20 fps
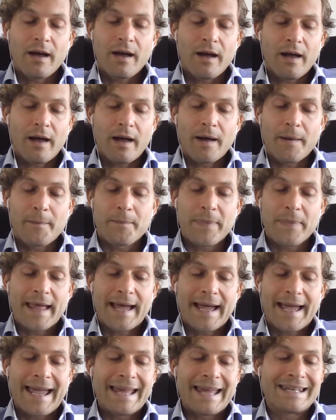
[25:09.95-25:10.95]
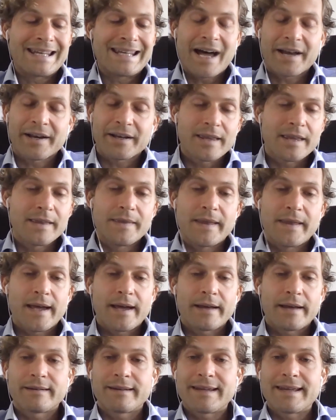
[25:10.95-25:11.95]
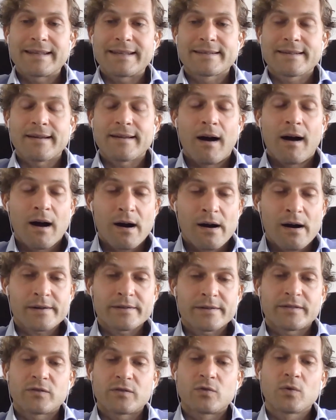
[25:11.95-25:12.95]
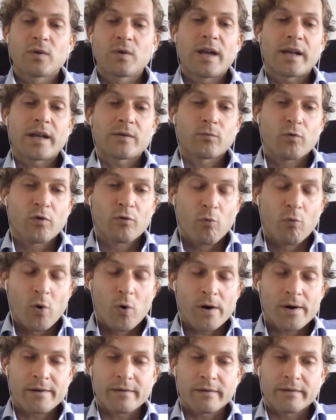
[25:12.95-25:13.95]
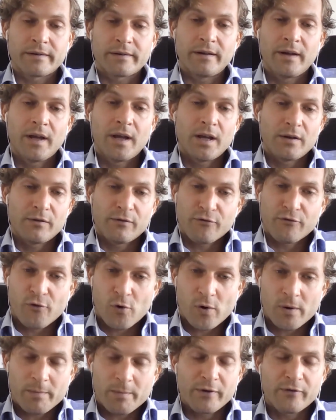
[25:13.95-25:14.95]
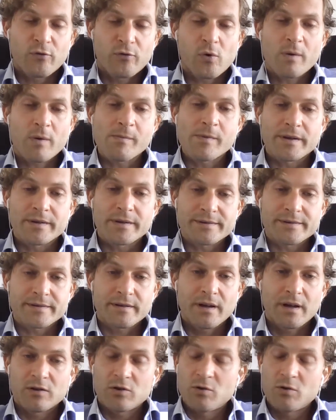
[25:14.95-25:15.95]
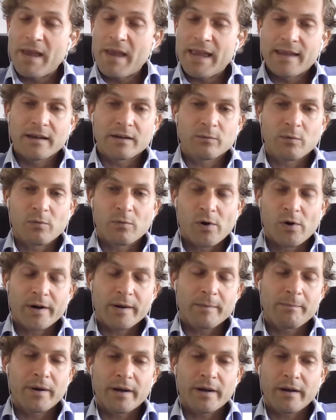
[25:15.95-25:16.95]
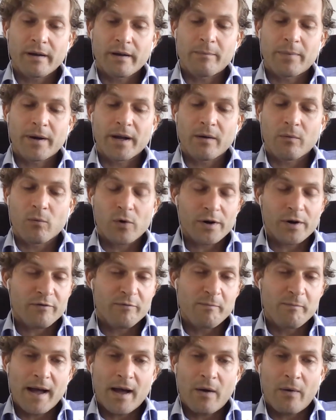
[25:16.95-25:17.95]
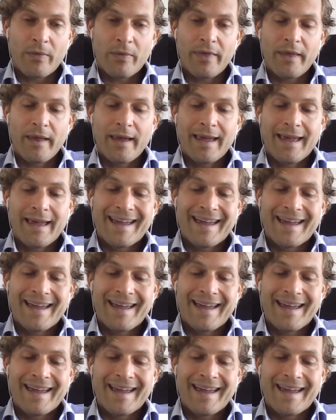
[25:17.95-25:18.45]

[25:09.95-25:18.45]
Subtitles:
And other than that, it's hard to get rewarded for performance. You may get rewarded by a word of mouth,